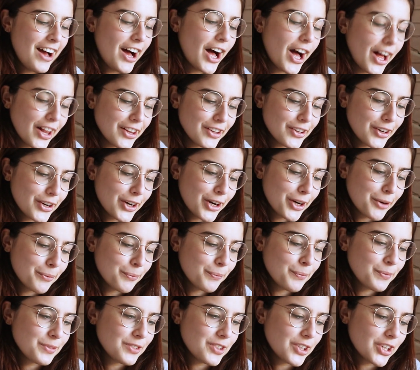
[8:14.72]

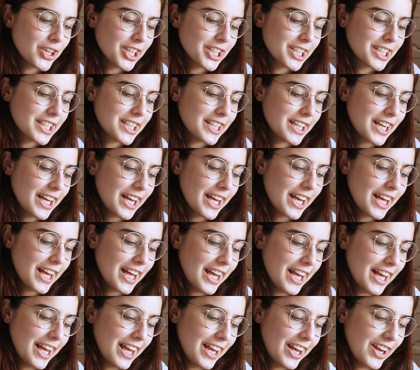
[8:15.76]
alarm, dark
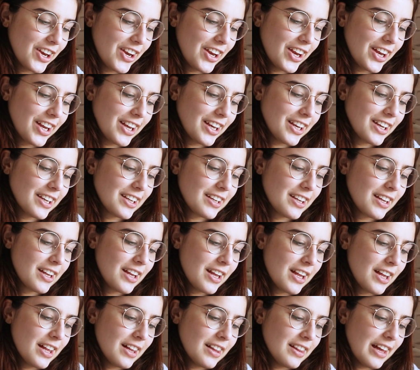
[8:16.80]
and
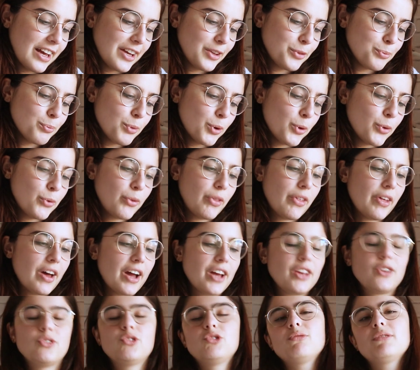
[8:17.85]
light mode. I
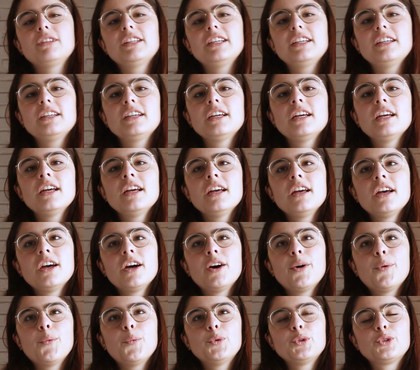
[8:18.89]
usually
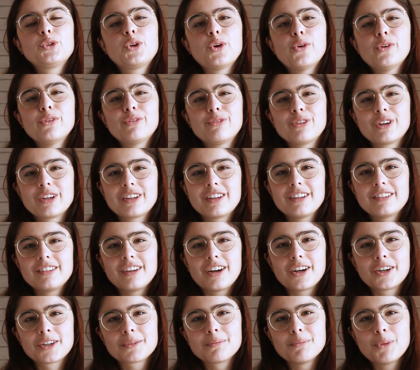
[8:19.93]
would go for the
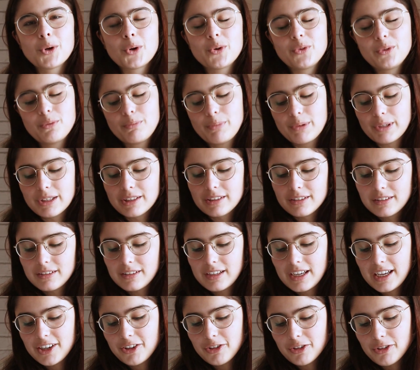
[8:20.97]
dark mode, but
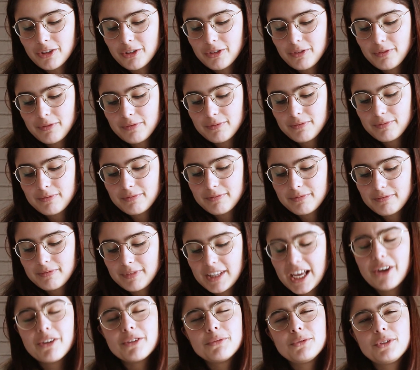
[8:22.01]
I don't know,
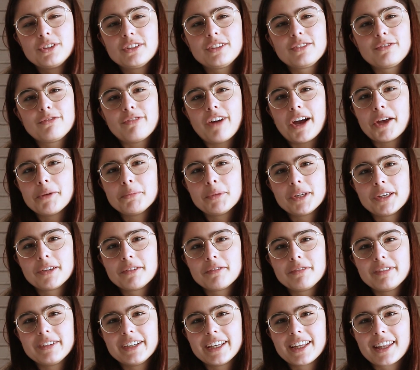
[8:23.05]
now I'm just
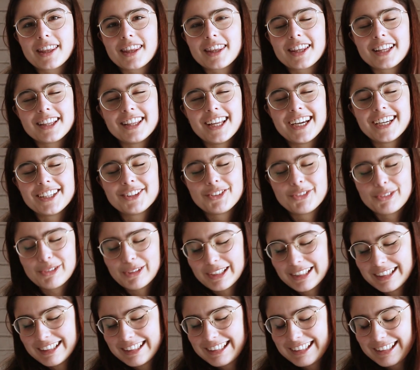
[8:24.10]
vibing with the light
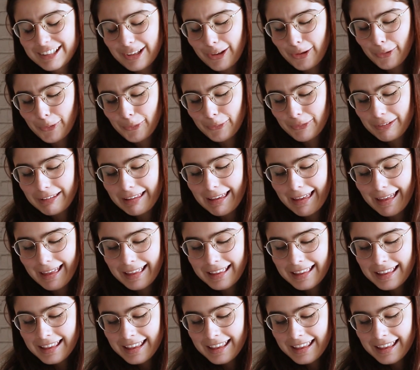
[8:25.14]
one. So yeah,